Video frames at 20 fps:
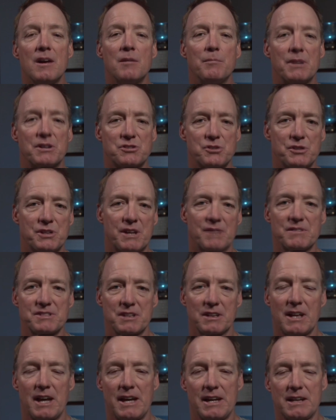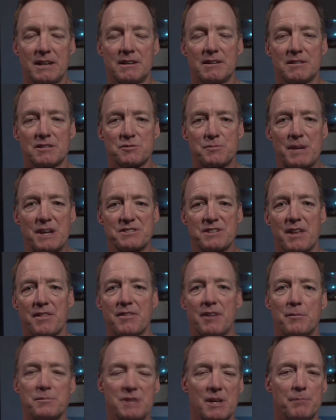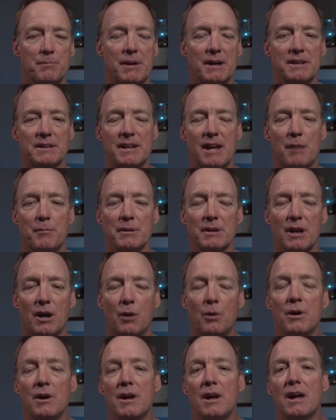Make sure you give us a like, smash that thumbs up button down below,